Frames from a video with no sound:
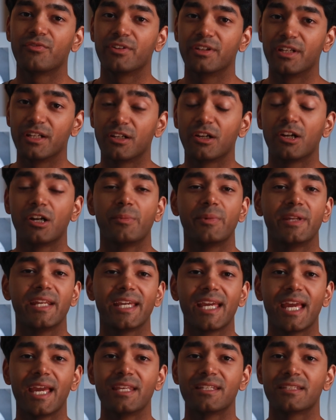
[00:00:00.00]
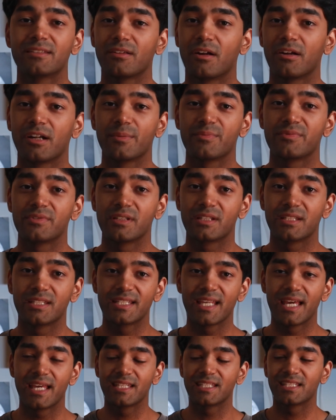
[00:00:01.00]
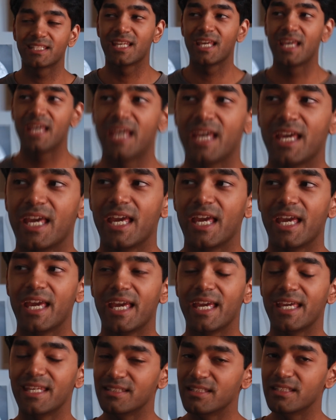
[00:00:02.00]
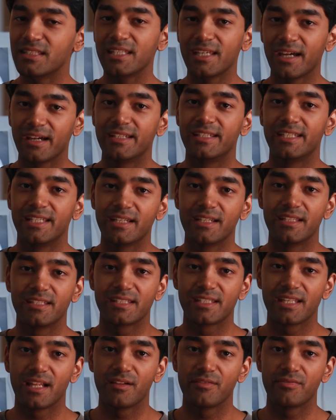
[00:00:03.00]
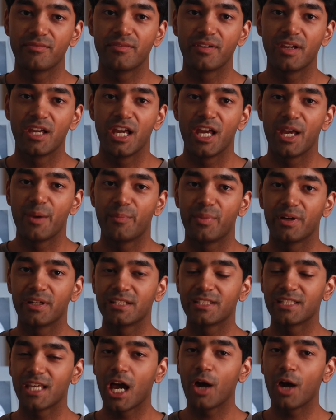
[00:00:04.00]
for determining a startup success isn't the idea itself, but it's